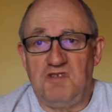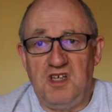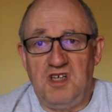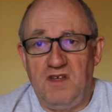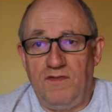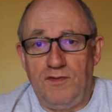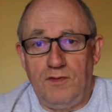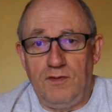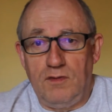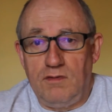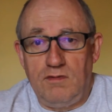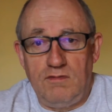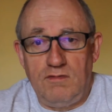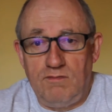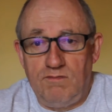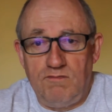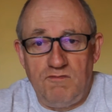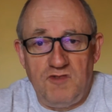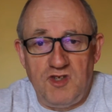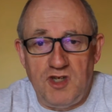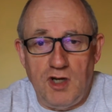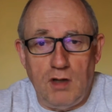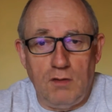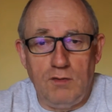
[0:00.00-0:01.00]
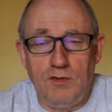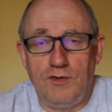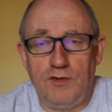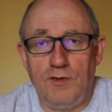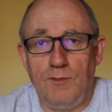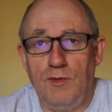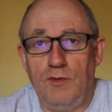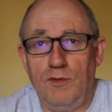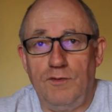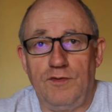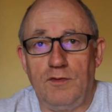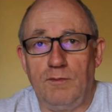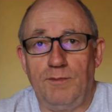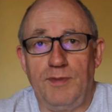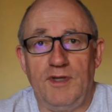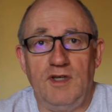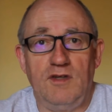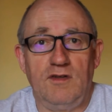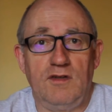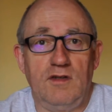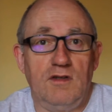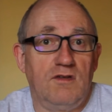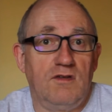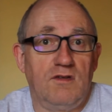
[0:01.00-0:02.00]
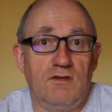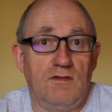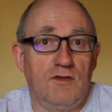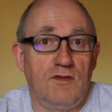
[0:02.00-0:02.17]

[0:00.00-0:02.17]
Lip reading: If you chose to move some pieces,